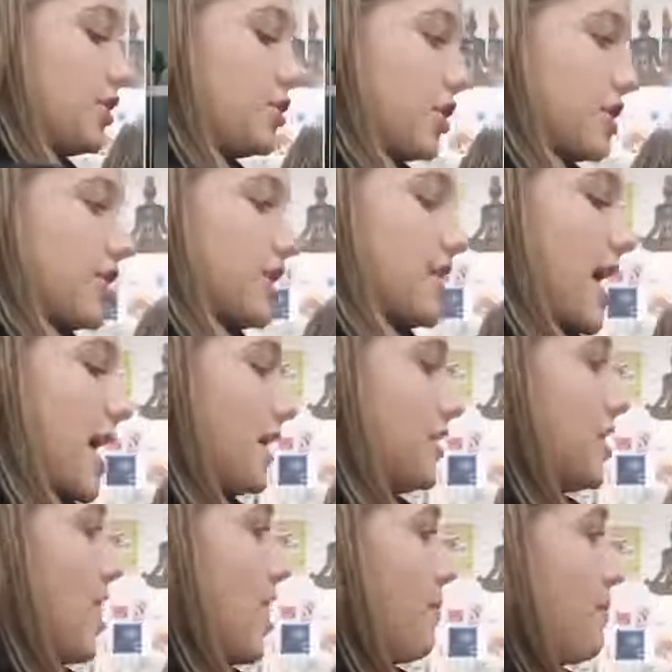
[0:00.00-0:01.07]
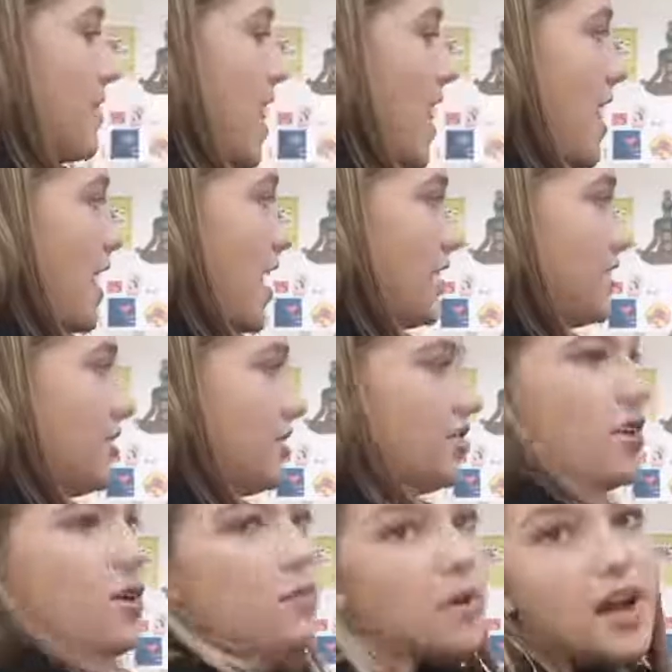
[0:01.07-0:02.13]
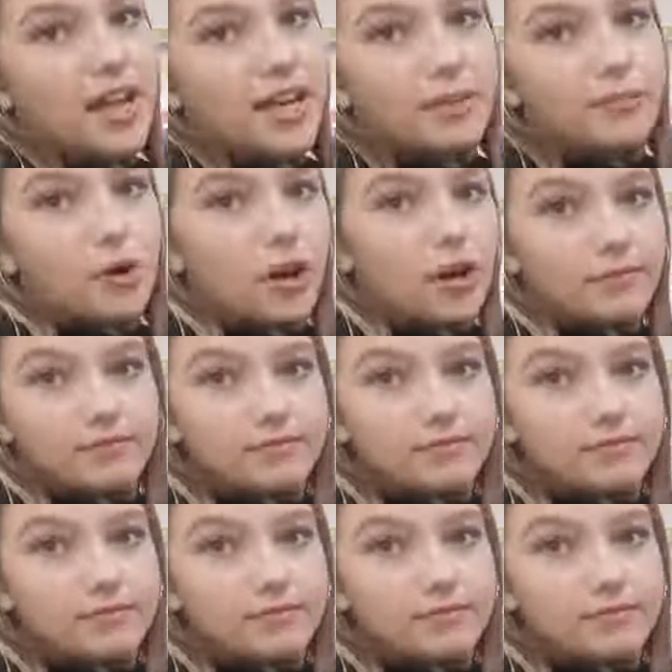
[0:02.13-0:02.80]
is just a tank top that I just don't want anymore.